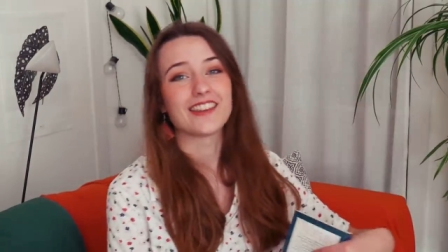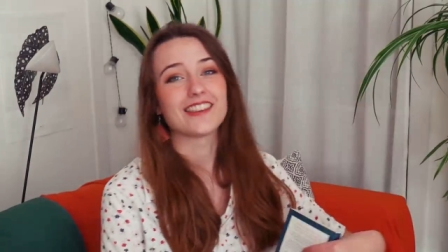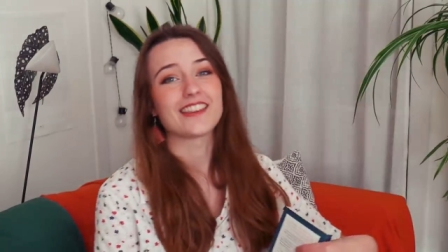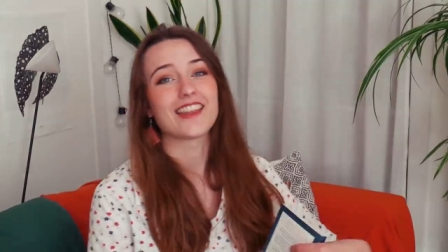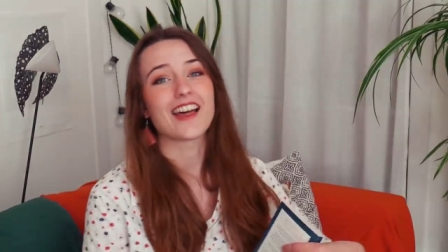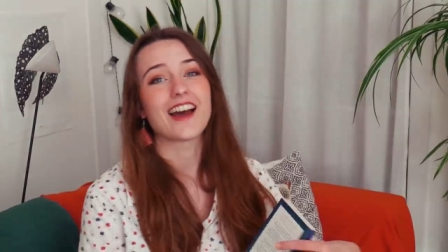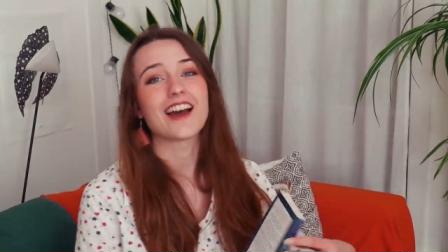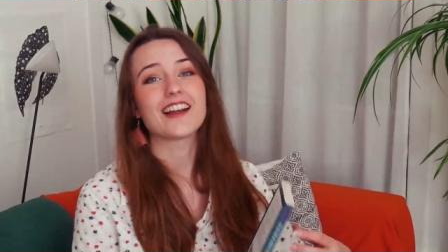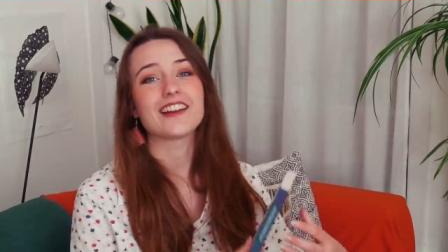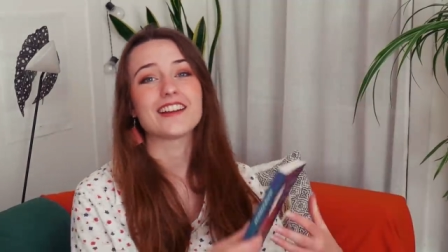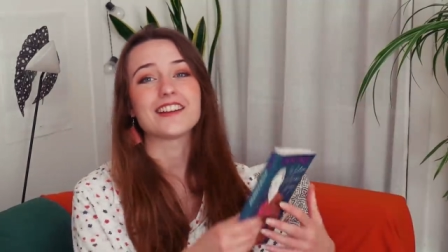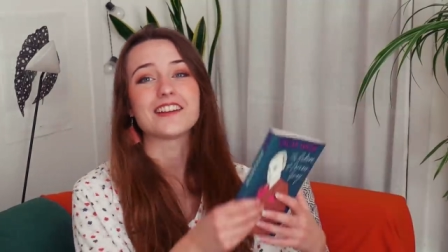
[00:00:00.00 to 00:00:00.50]
and
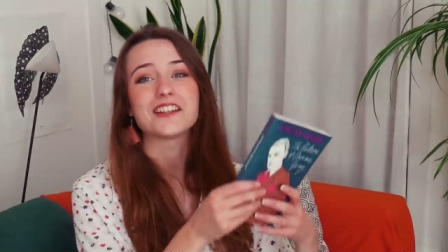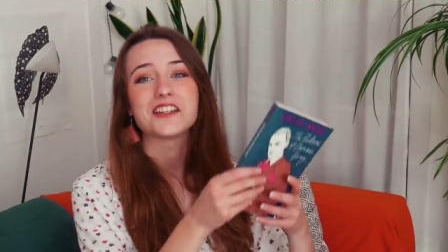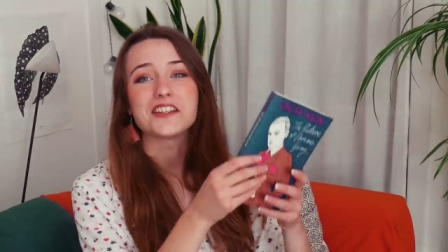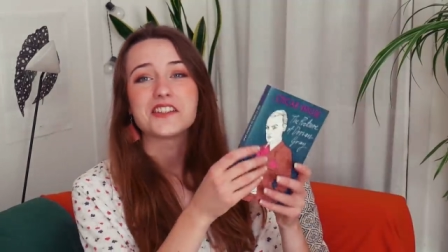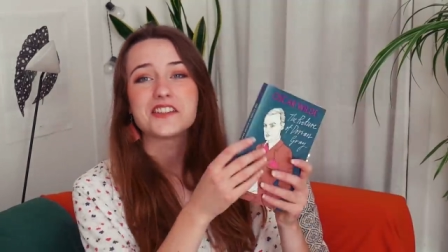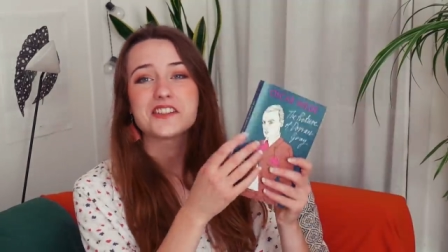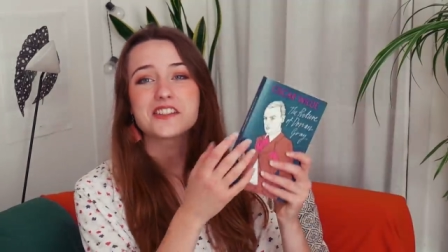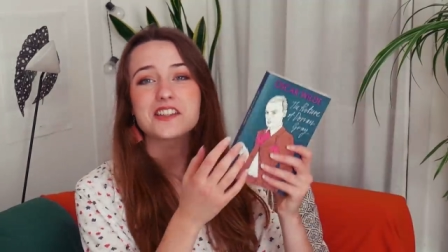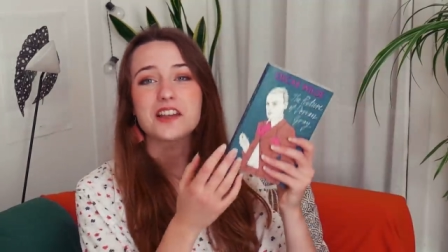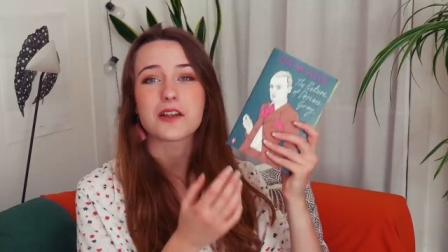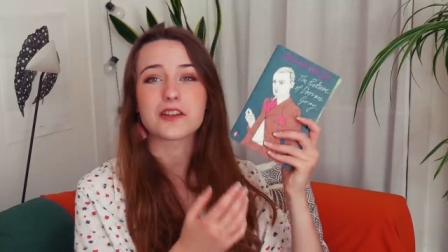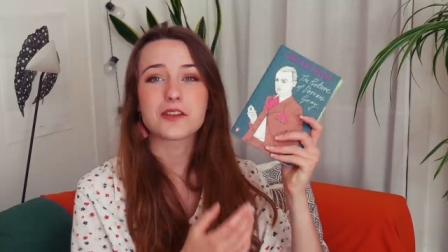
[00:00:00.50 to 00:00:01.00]
that
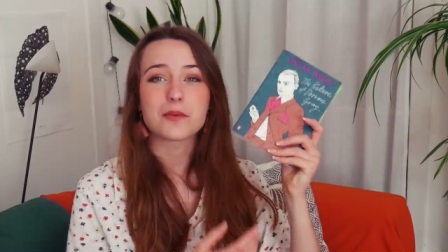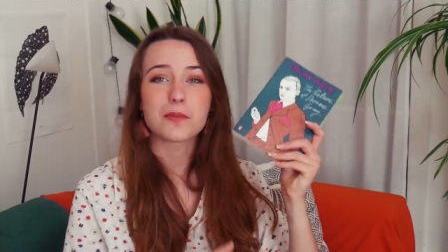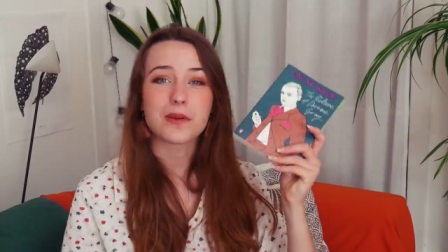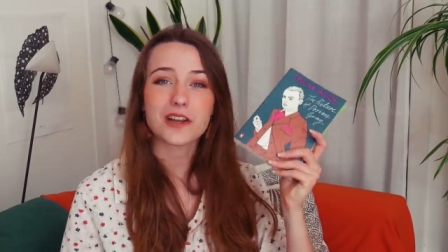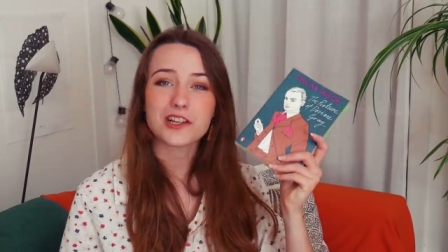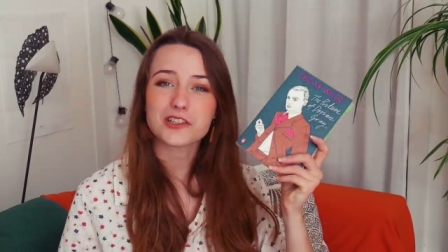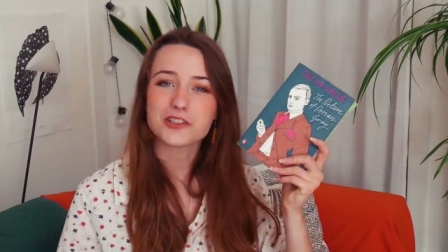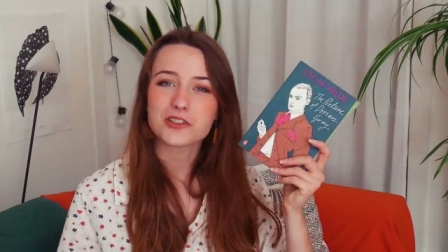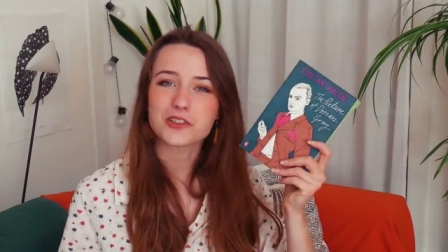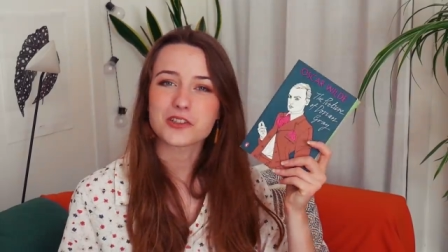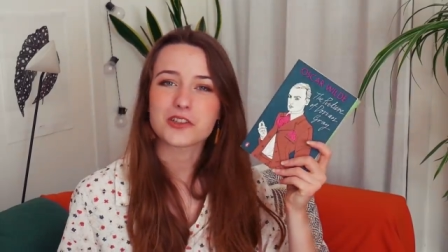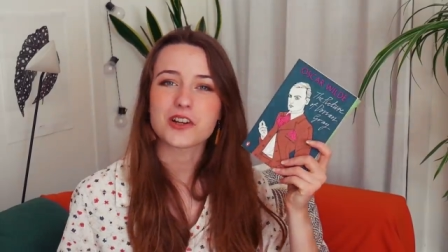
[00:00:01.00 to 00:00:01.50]
is The
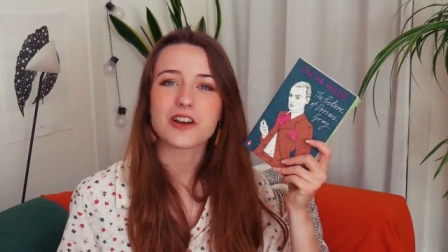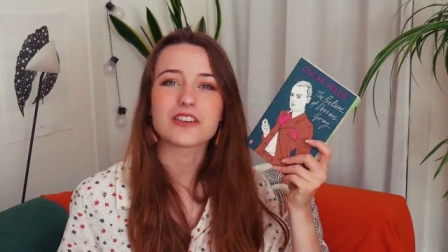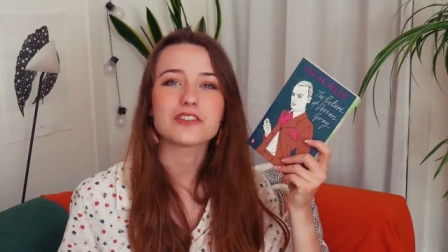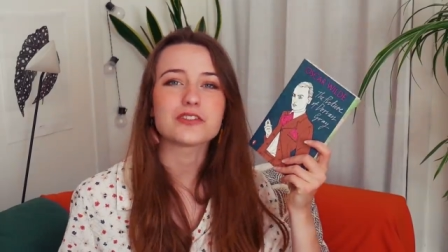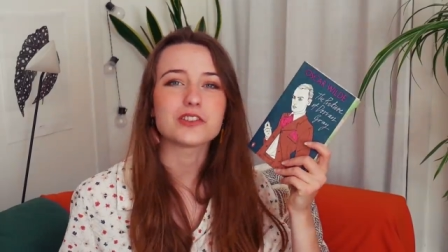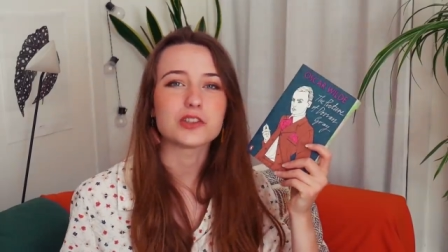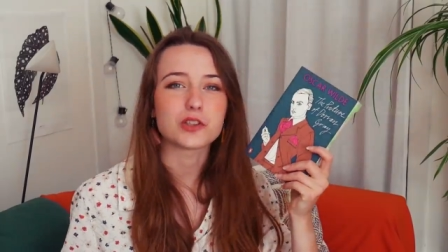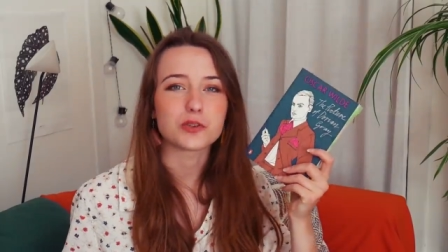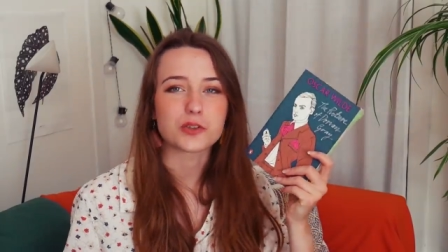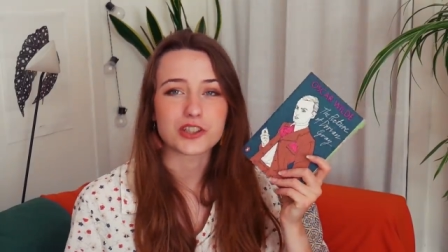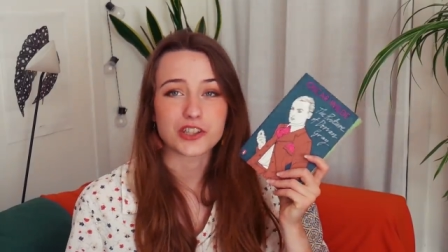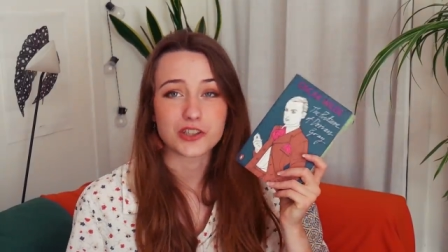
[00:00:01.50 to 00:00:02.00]
Picture
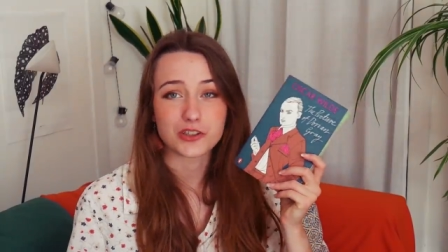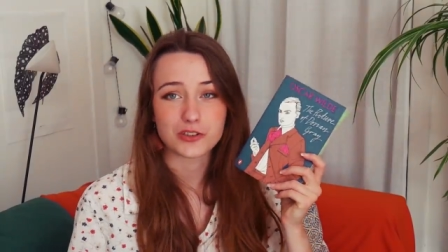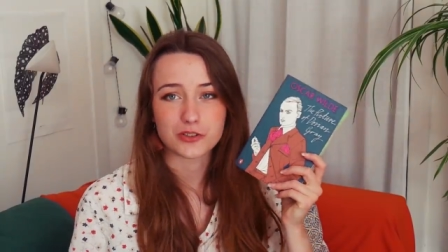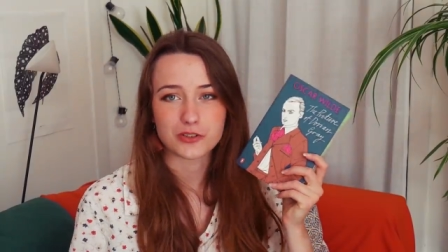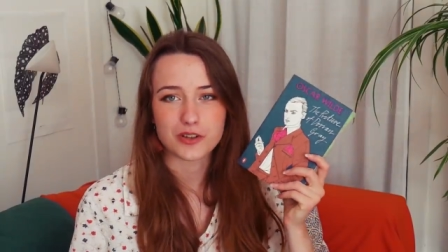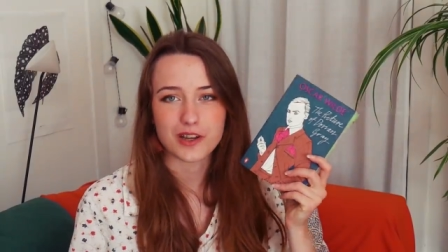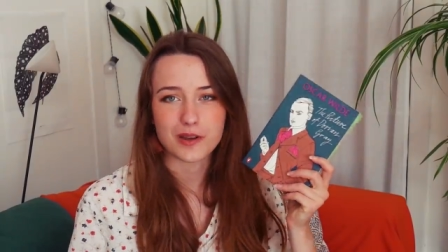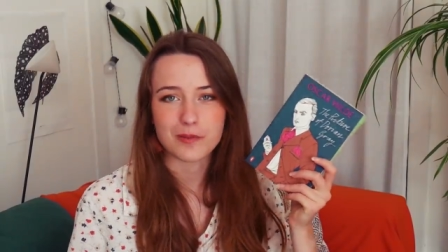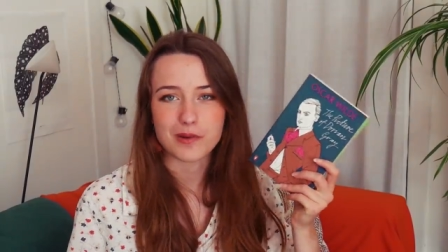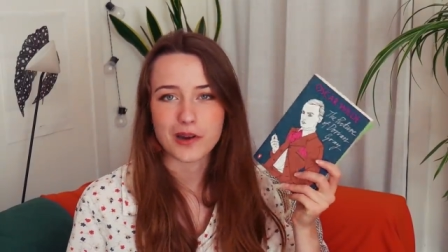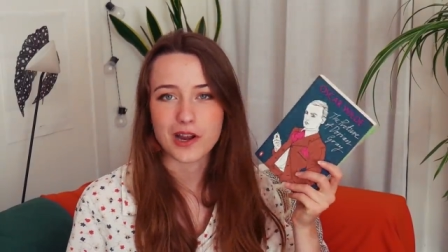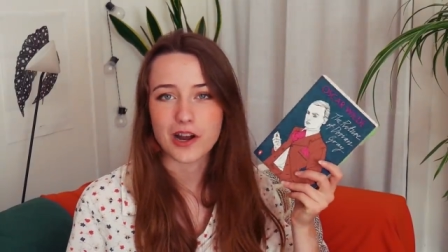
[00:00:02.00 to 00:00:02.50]
of Dorian
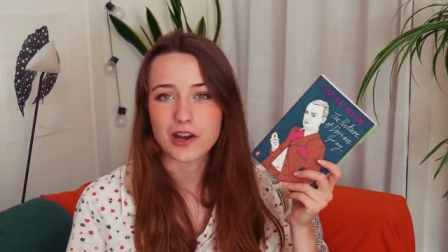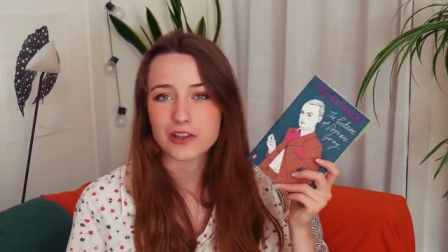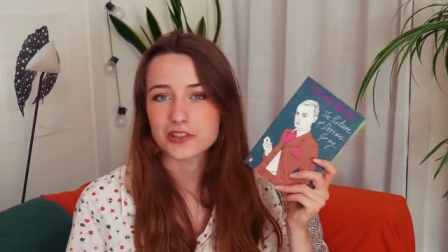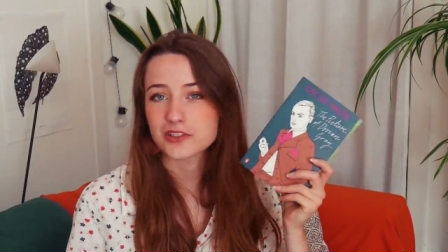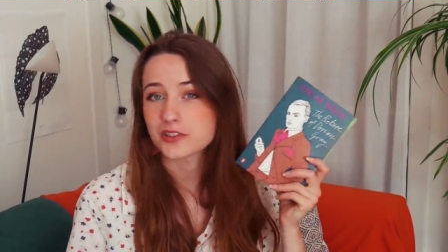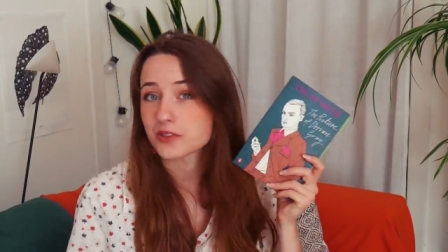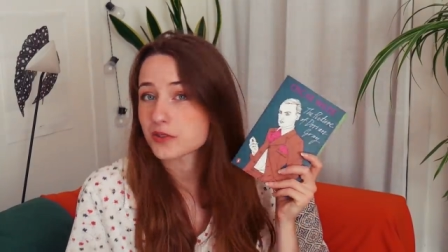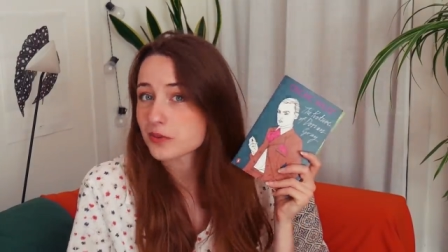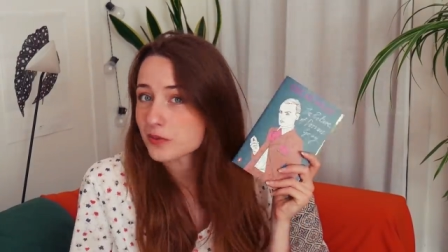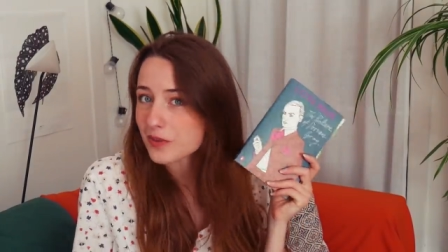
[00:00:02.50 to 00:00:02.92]
Gray by Oscar